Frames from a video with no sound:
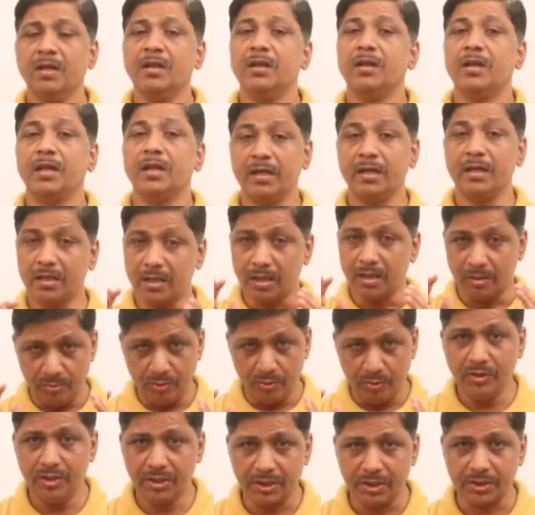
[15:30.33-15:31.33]
In
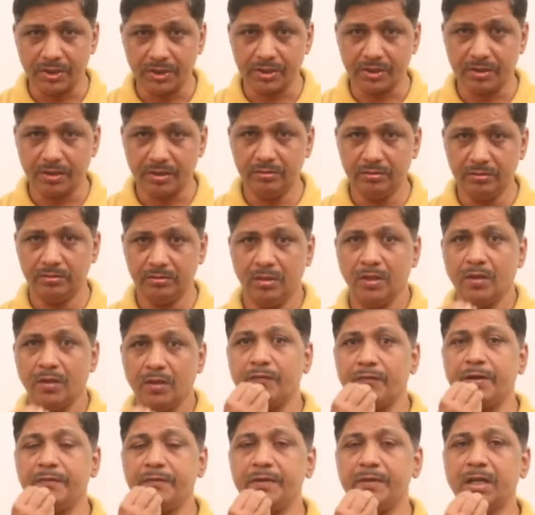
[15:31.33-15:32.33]
communication,
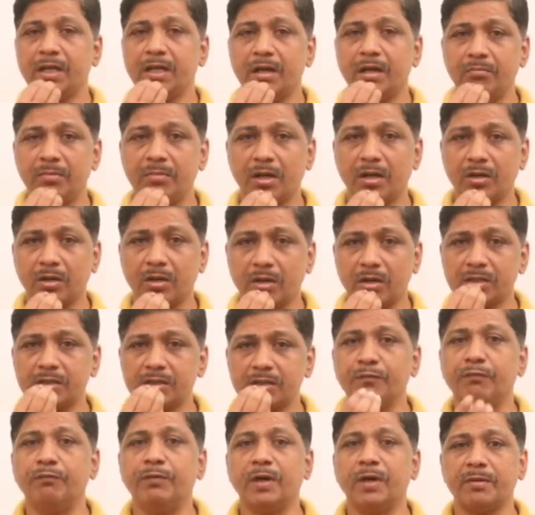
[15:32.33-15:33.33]
when we come across
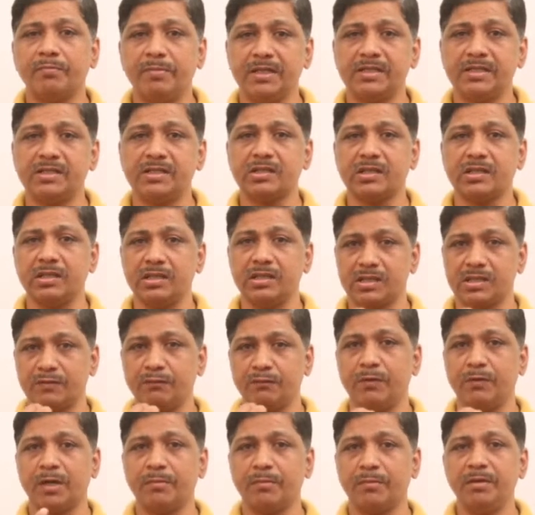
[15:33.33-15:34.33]
verbal skills,
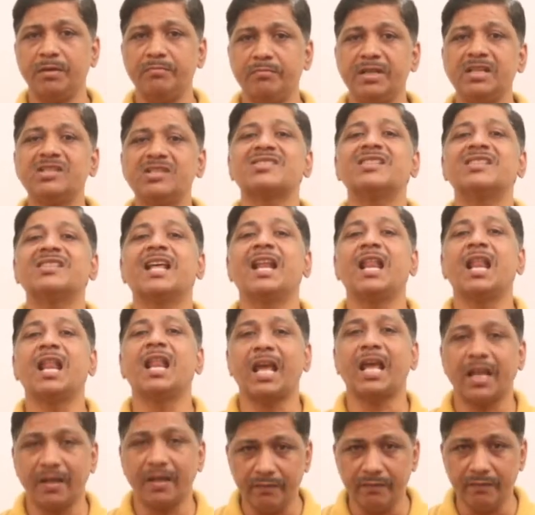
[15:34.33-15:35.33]
verbal means the
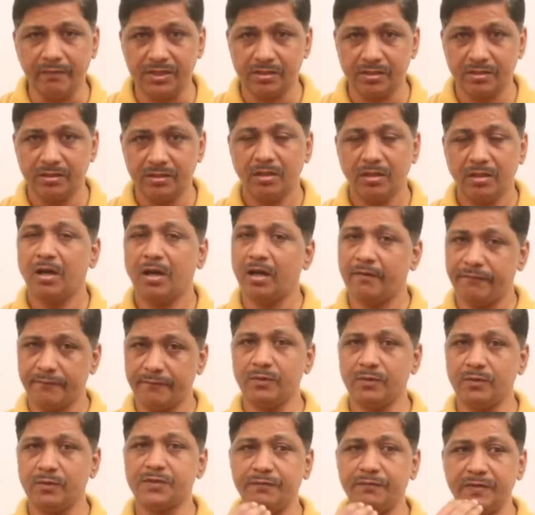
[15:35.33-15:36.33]
language. Of
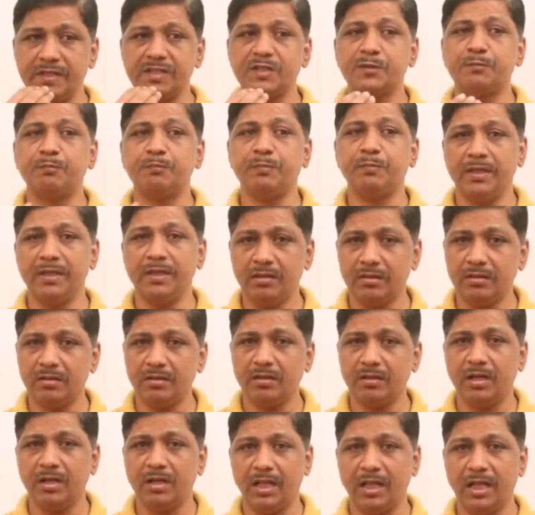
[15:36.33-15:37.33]
course, we speak
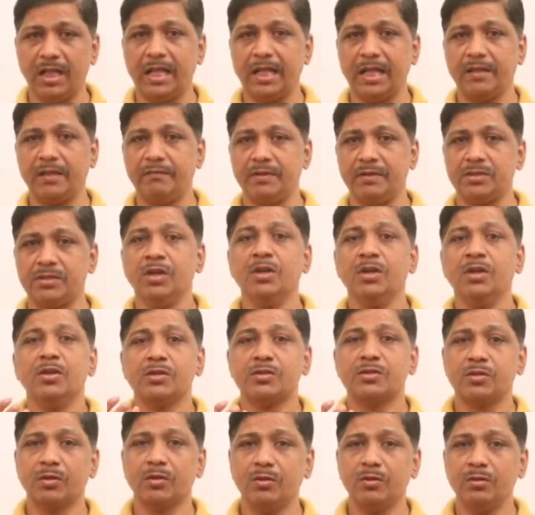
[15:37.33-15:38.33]
a language.
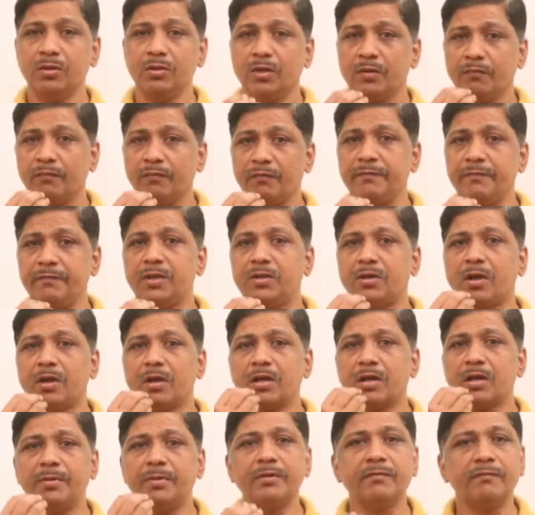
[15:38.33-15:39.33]
So when we talk
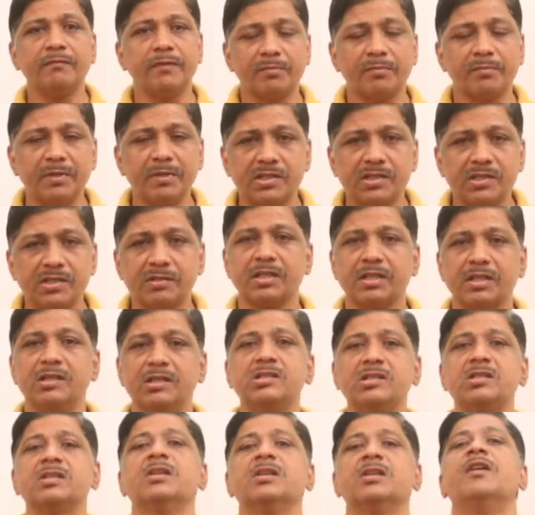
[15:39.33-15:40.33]
about verbal
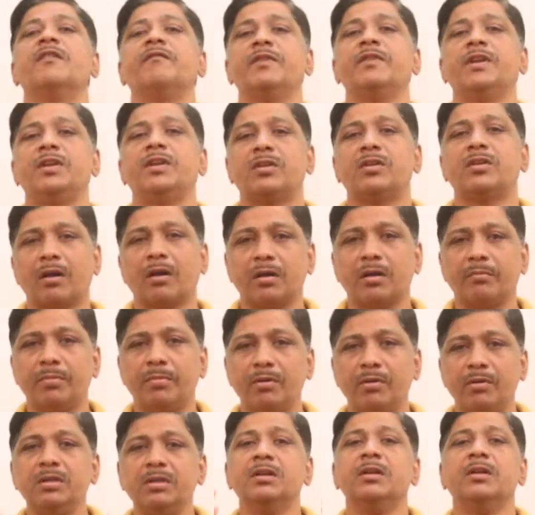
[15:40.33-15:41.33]
skills, we talk
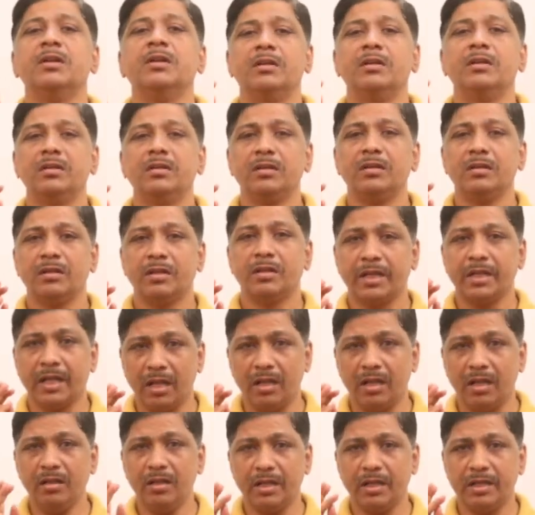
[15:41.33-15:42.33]
about
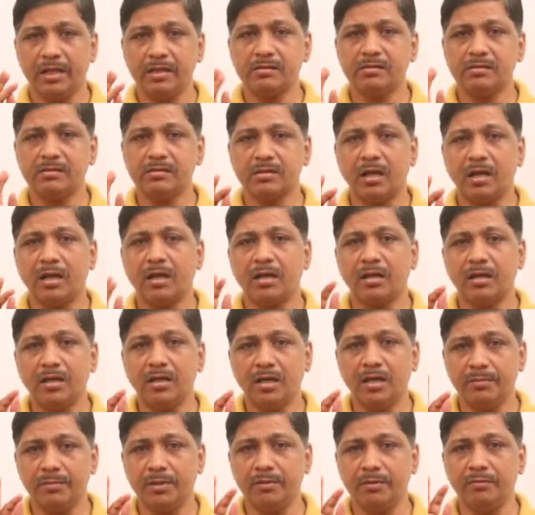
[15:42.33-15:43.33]

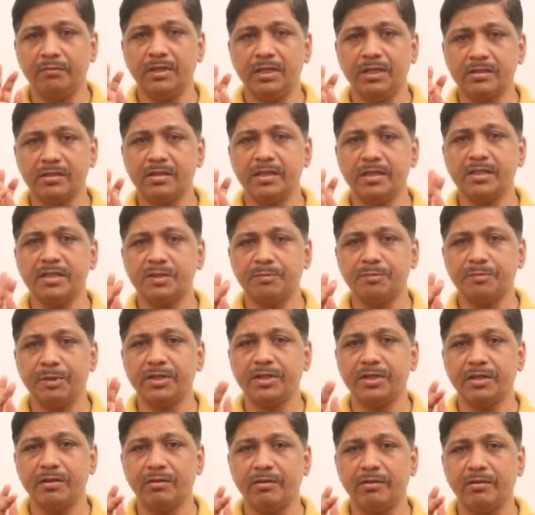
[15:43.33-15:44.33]
LSRW, listening,
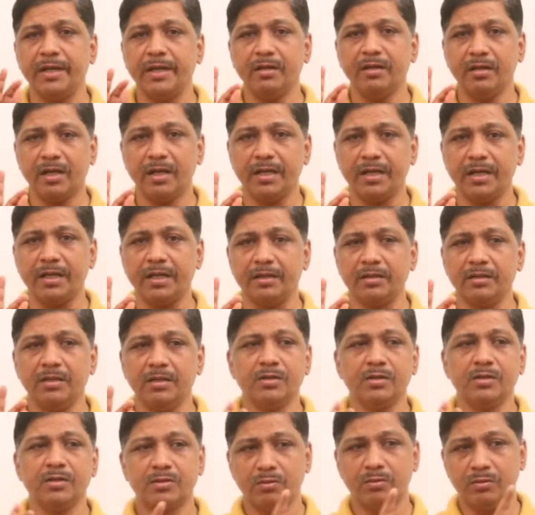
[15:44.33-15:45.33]
speaking, reading, writing.
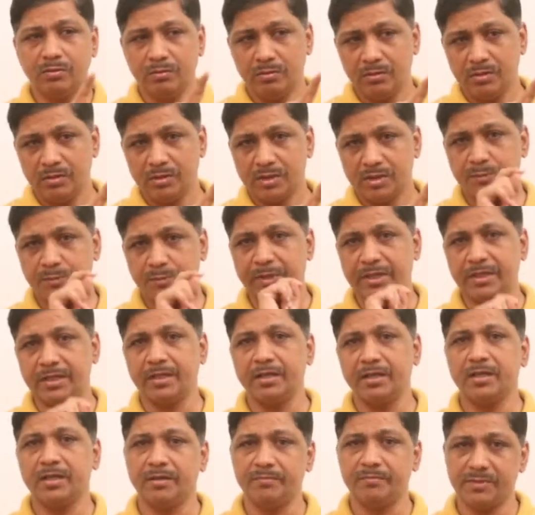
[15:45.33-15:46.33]
So
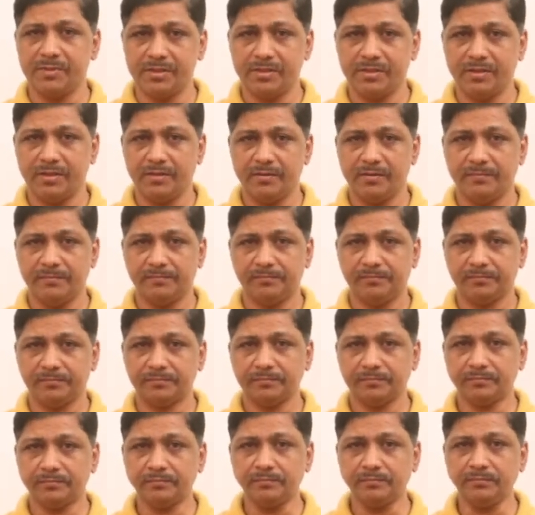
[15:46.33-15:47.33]
speaking comes here.
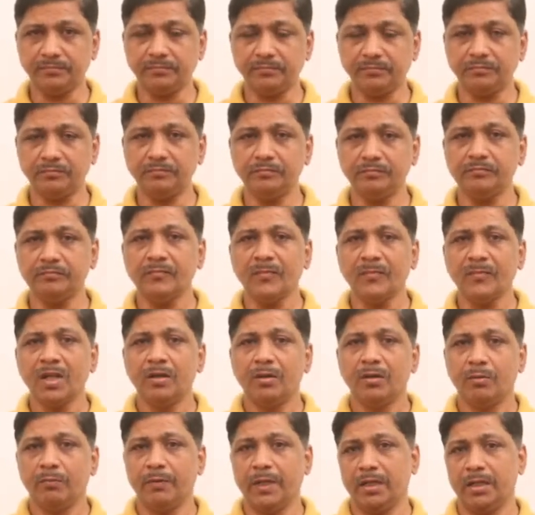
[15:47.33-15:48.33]

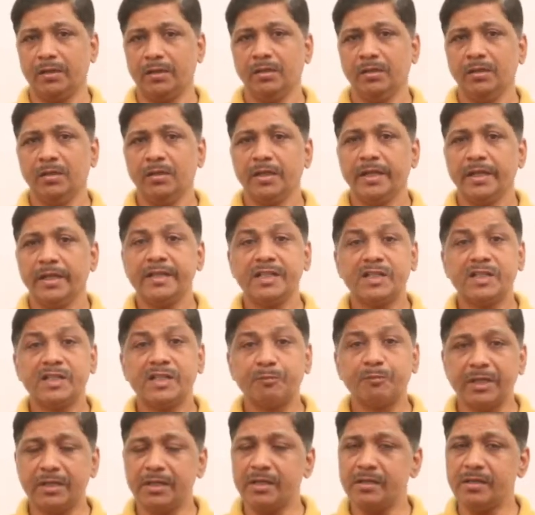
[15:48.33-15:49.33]
Well, in
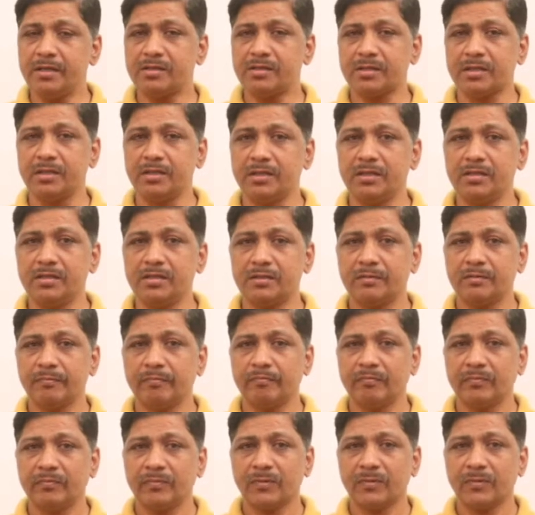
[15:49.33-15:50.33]
speaking skills,
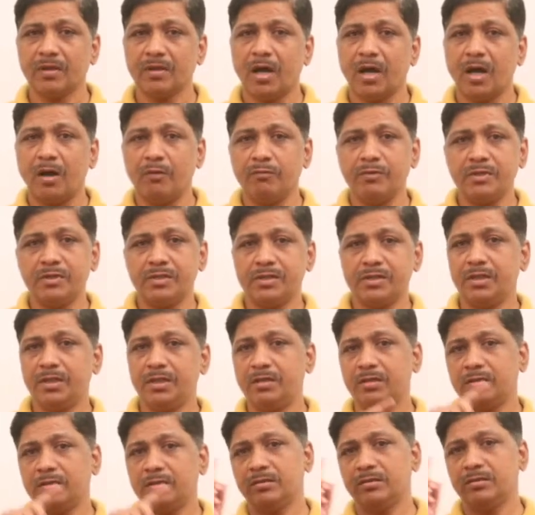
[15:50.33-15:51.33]
how is it
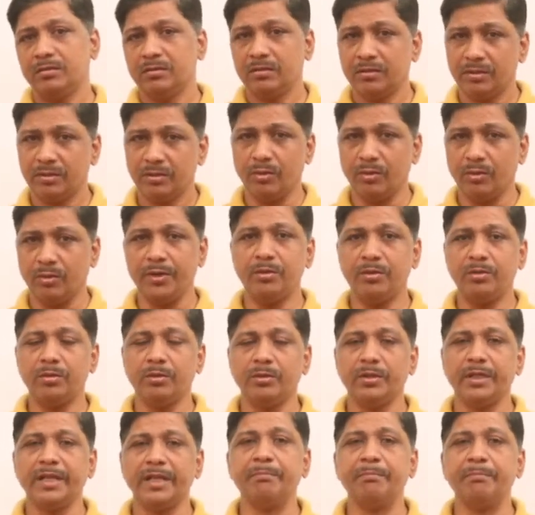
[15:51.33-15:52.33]
going
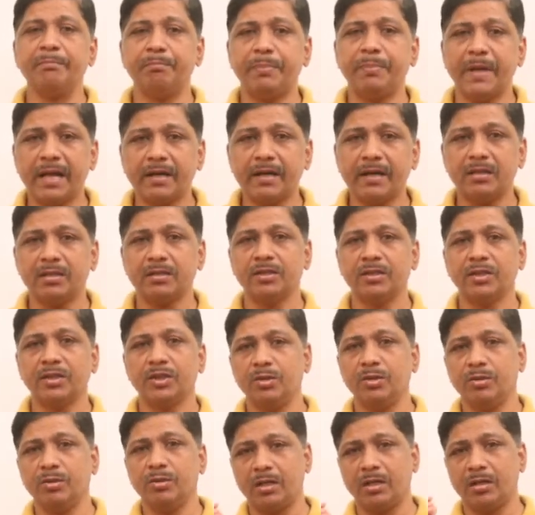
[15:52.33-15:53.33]
to impact
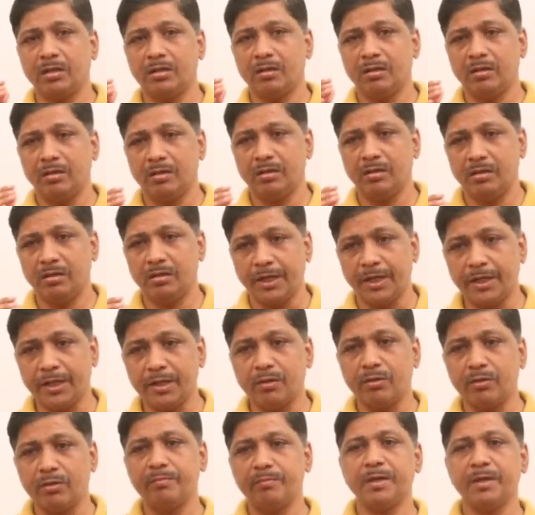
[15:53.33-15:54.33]
your
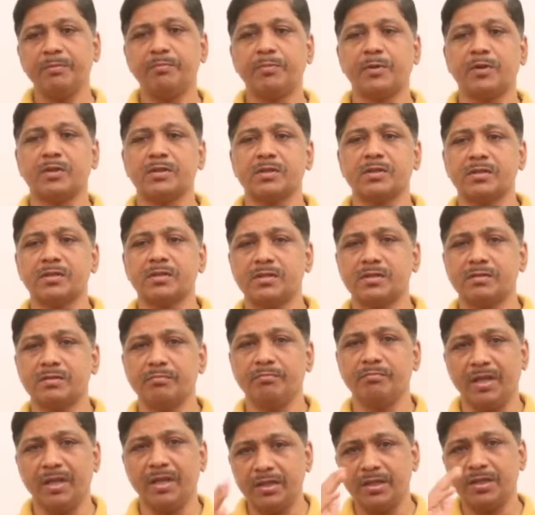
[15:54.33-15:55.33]
recruitment process,
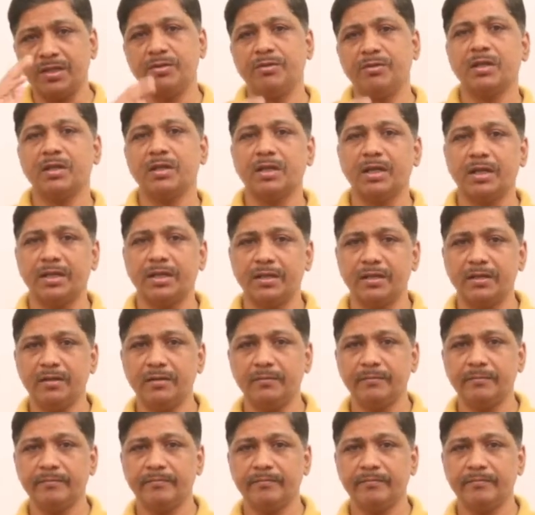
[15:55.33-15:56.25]
making your career?